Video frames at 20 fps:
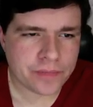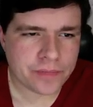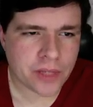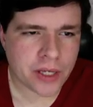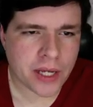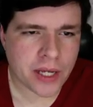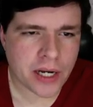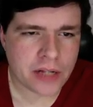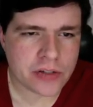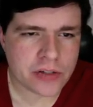
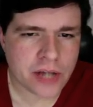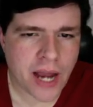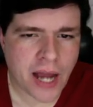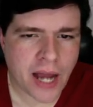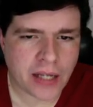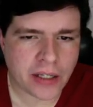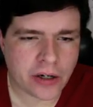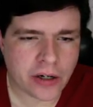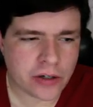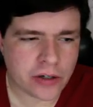Again, it's a
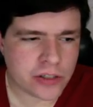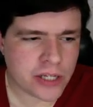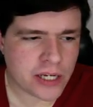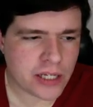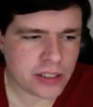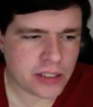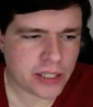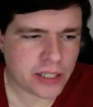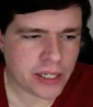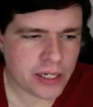highly
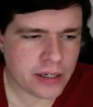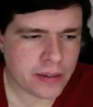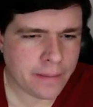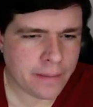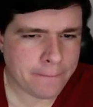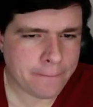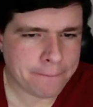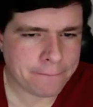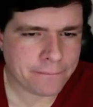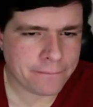articulated
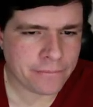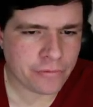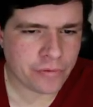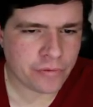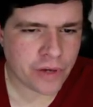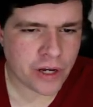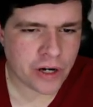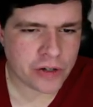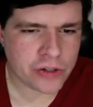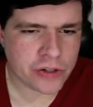figure,